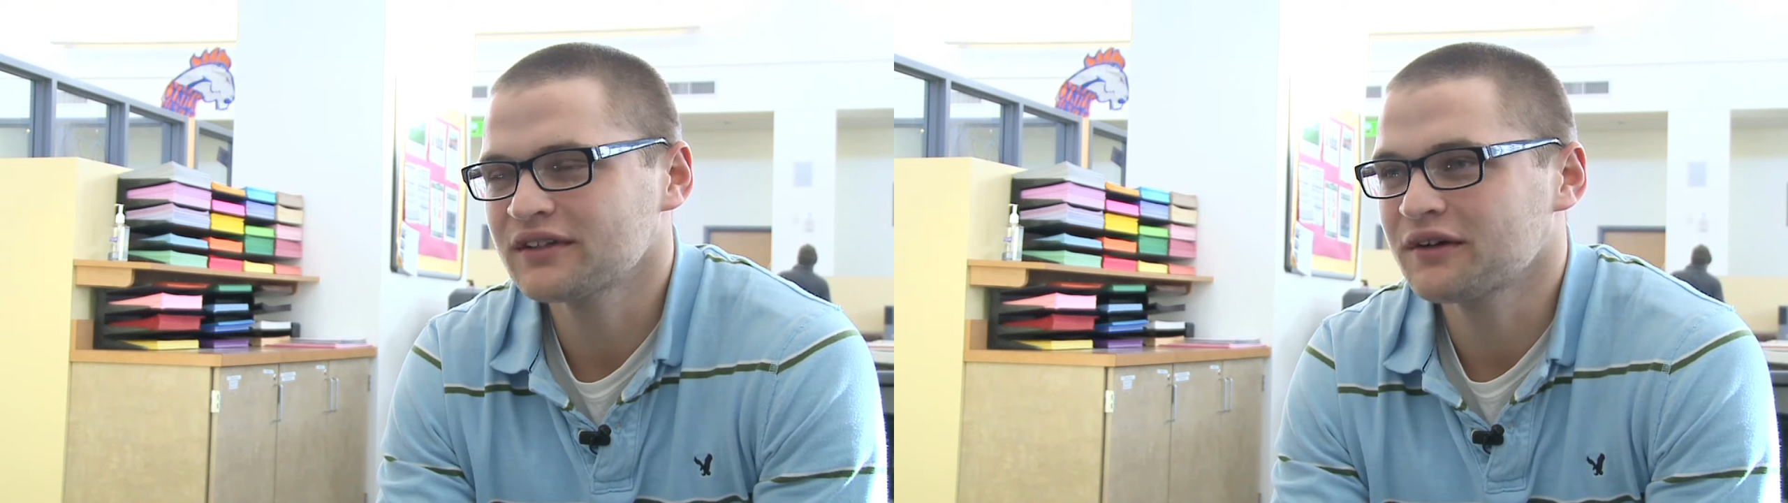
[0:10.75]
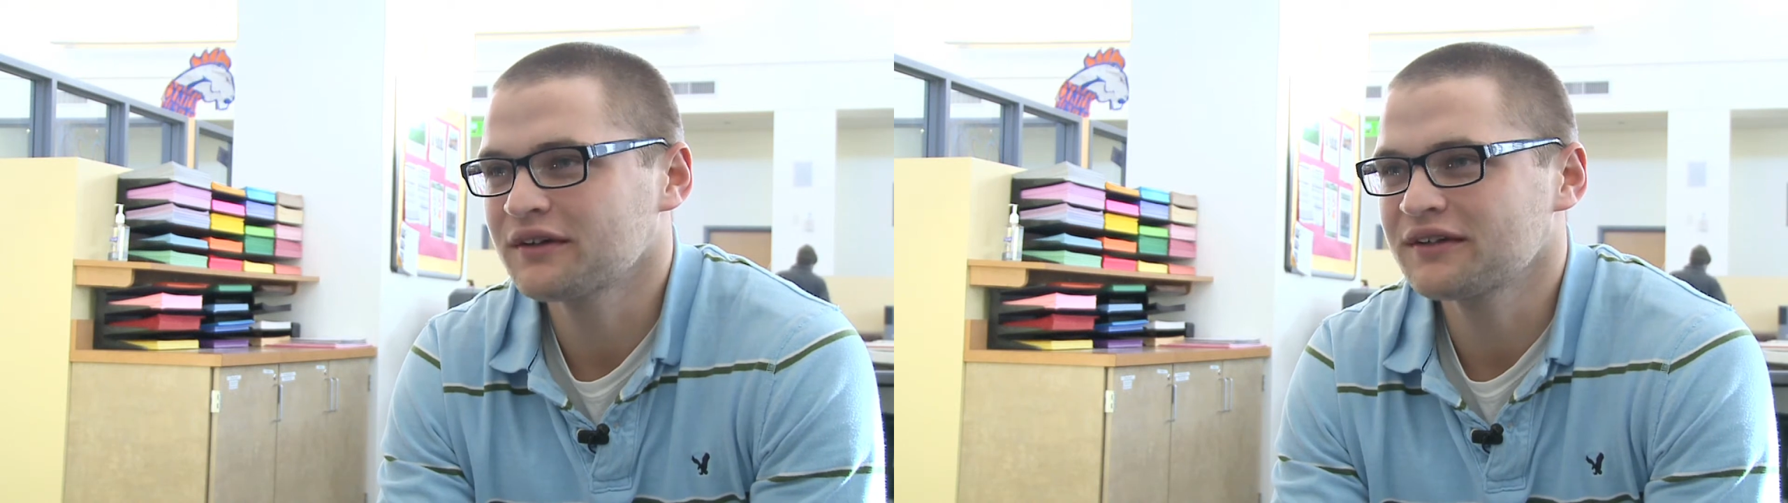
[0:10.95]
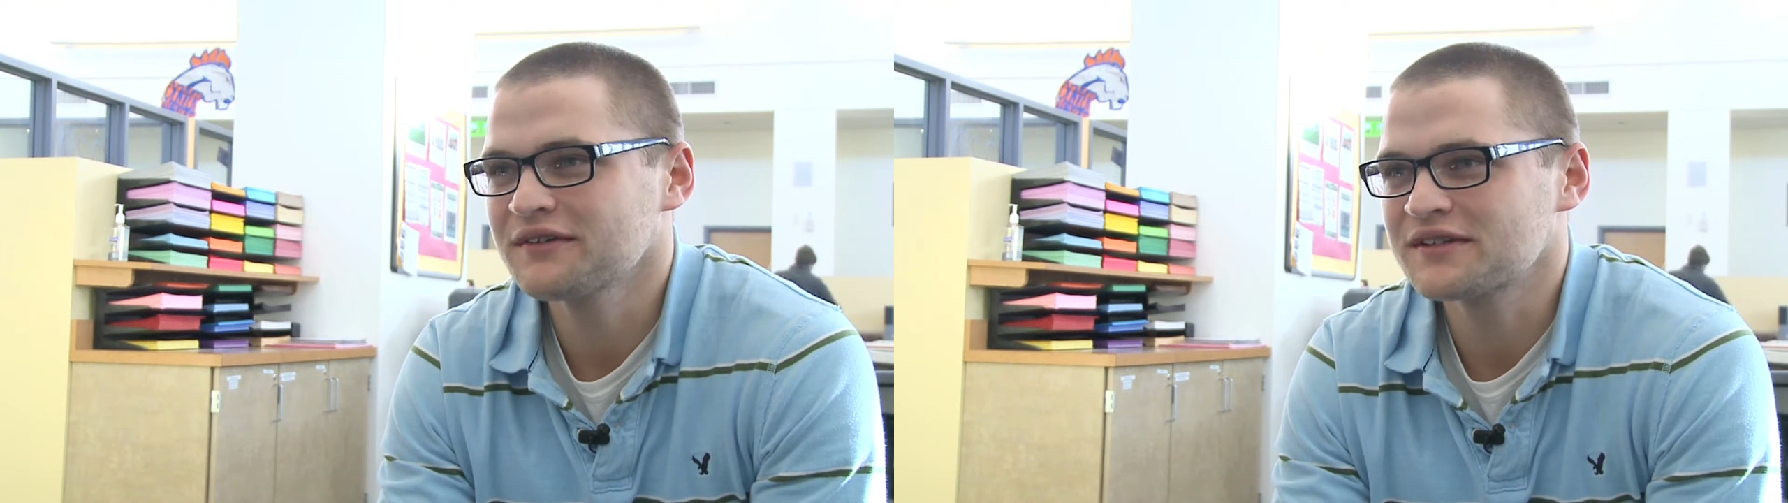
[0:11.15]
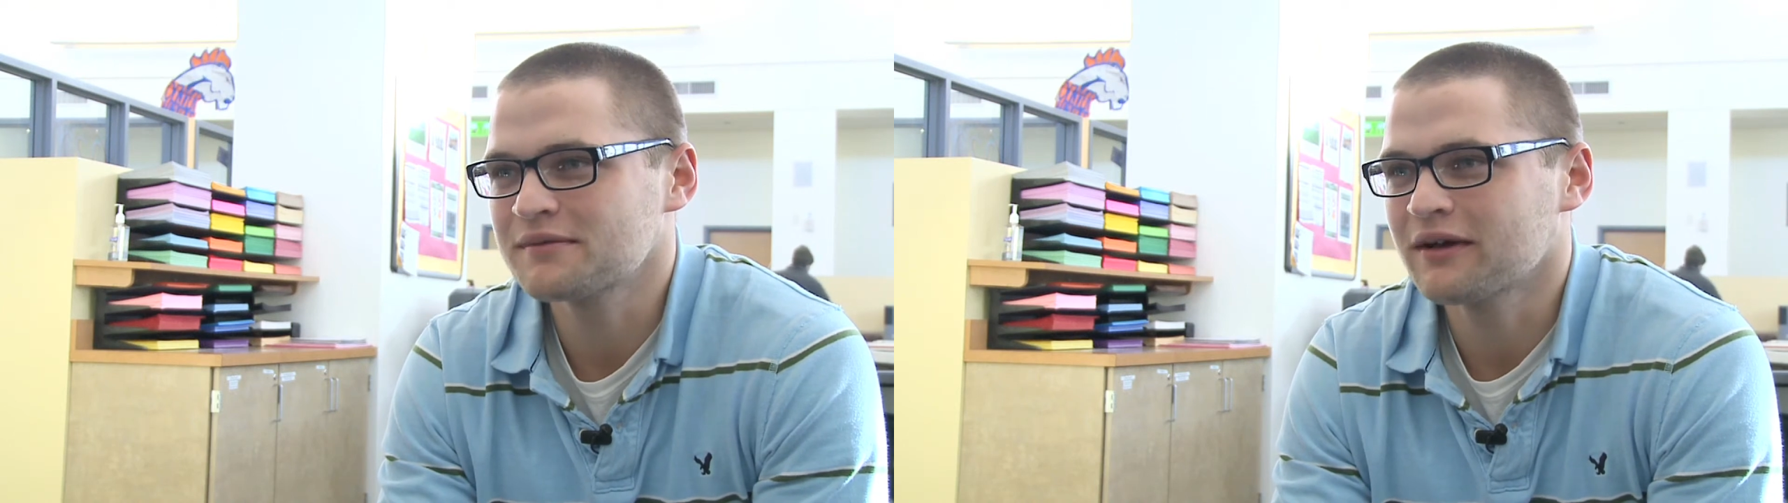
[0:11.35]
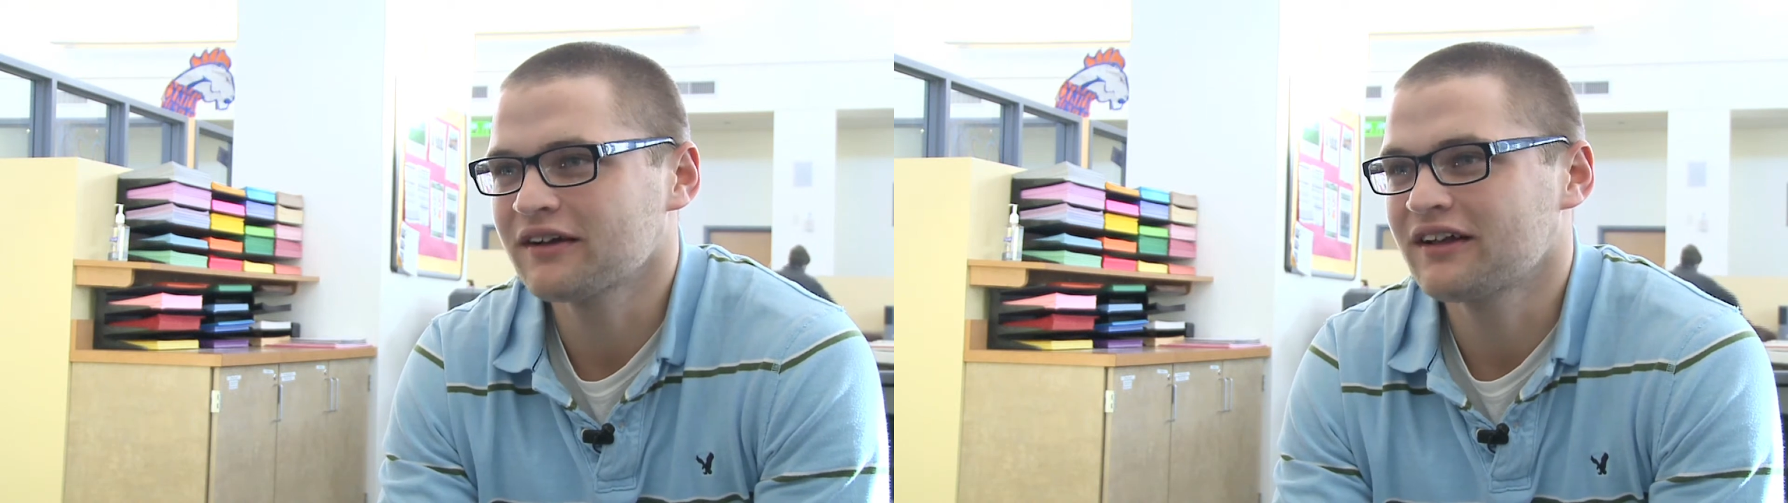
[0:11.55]
Going to a
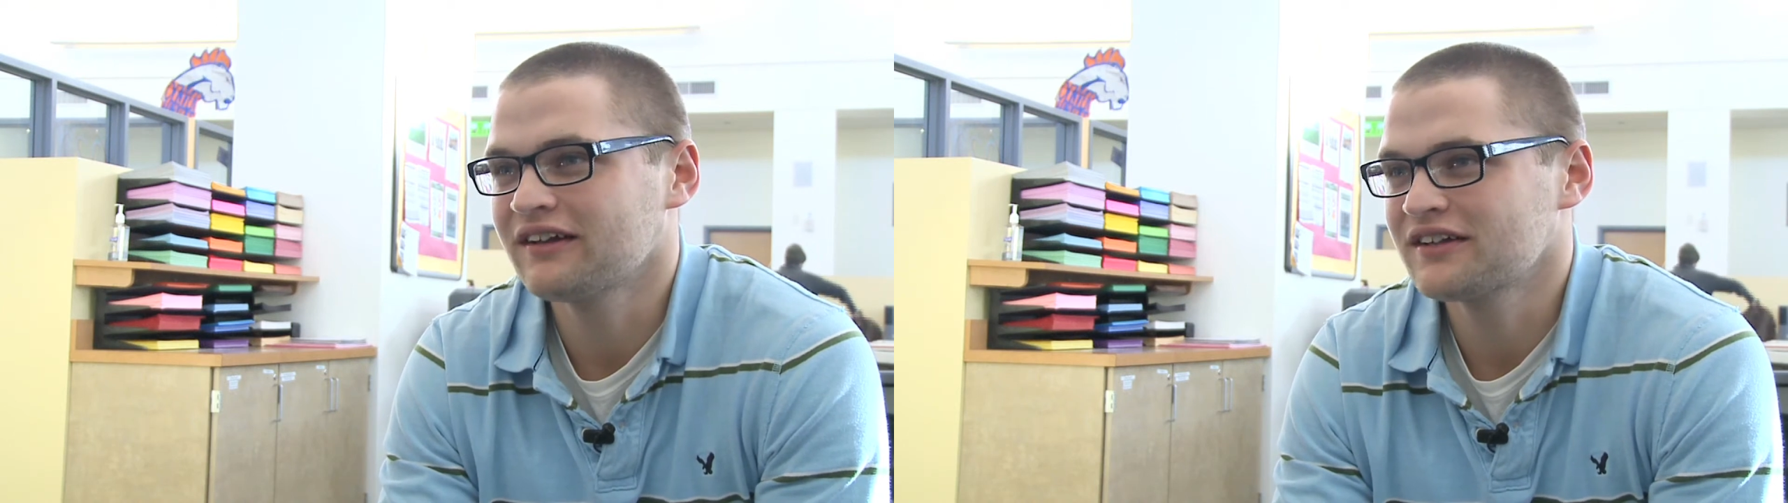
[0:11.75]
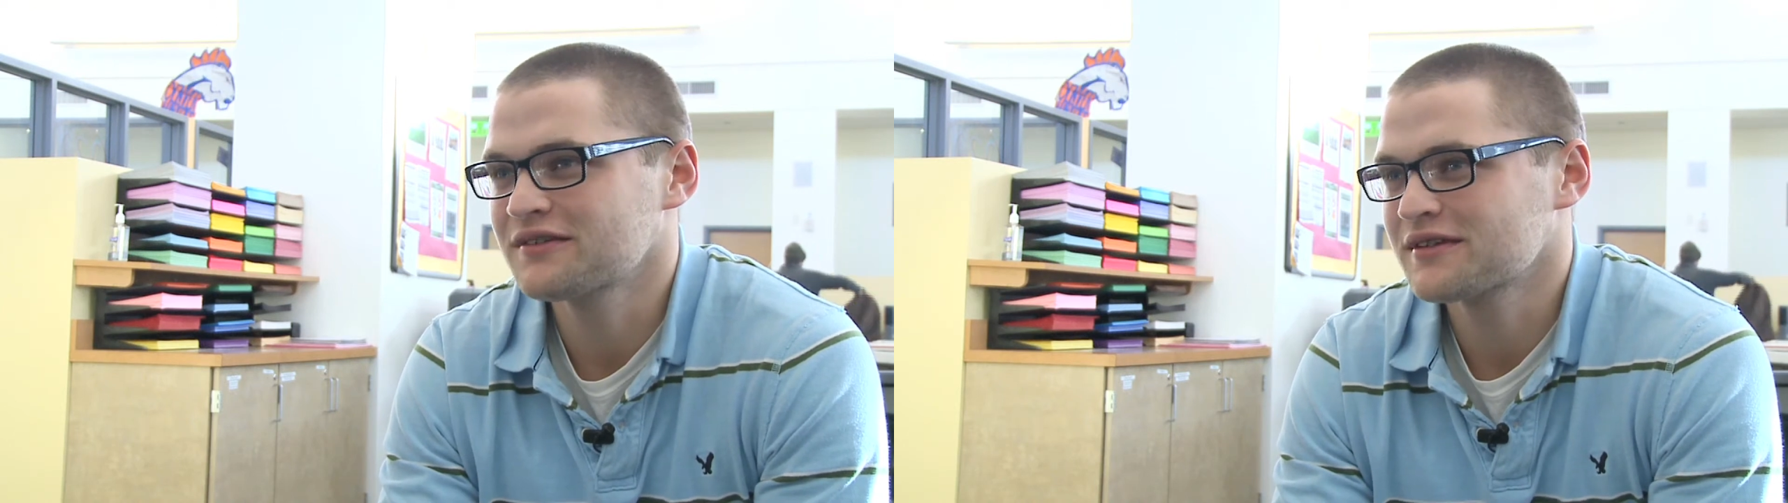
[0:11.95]
small college